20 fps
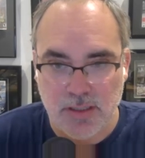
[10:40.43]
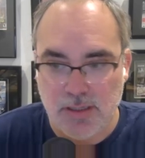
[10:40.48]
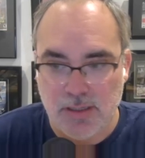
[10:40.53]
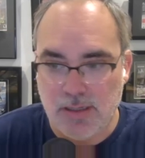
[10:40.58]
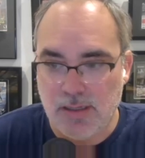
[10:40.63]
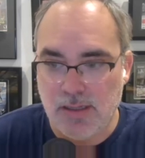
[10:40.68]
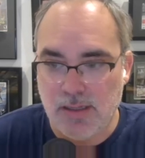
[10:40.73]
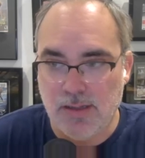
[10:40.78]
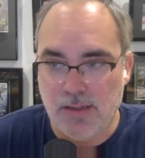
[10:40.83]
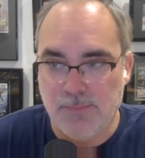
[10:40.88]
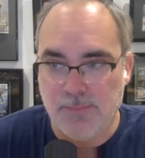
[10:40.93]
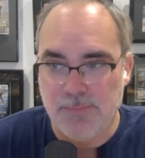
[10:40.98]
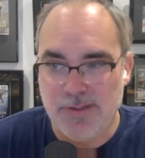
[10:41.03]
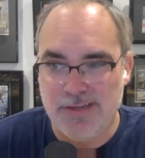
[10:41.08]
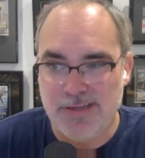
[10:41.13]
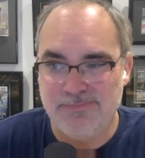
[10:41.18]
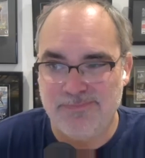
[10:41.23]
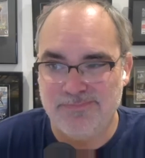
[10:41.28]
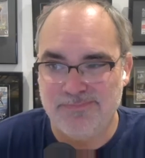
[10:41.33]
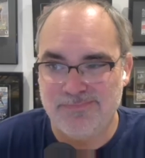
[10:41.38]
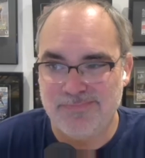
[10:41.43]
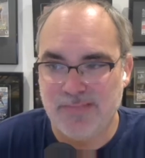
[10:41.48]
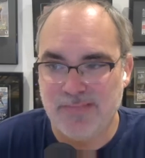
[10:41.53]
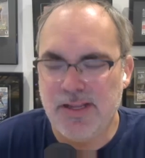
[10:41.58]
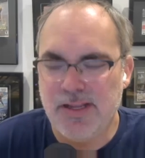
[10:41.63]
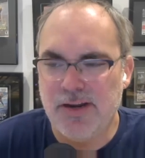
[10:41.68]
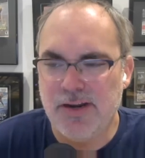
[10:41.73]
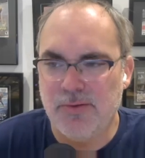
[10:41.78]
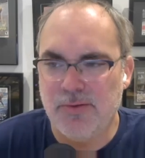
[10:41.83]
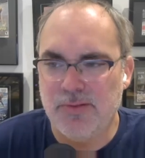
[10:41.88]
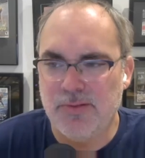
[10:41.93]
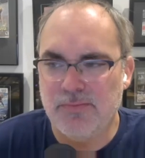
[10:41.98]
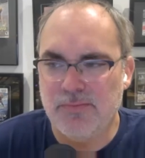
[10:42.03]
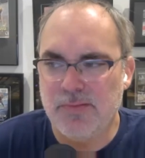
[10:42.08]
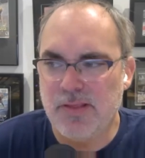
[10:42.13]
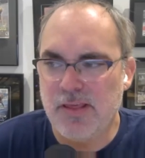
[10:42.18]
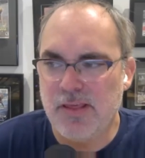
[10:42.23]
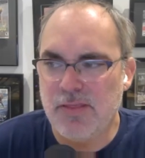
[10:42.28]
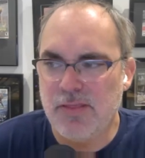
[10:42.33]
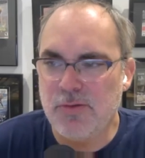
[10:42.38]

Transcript: Uh, but you know, uh,